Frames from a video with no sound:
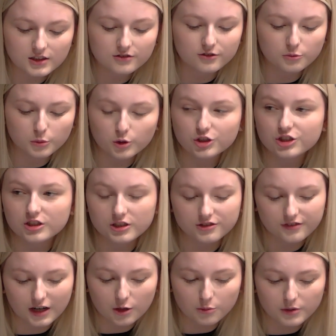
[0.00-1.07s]
of emotional
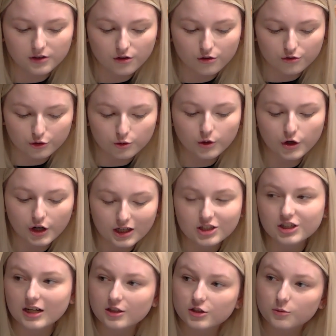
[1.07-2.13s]
development through early
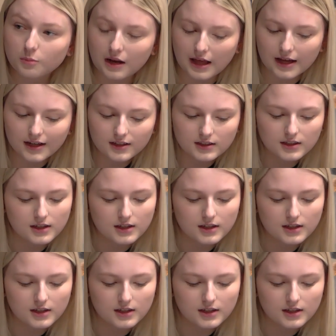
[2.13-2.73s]
childhood play.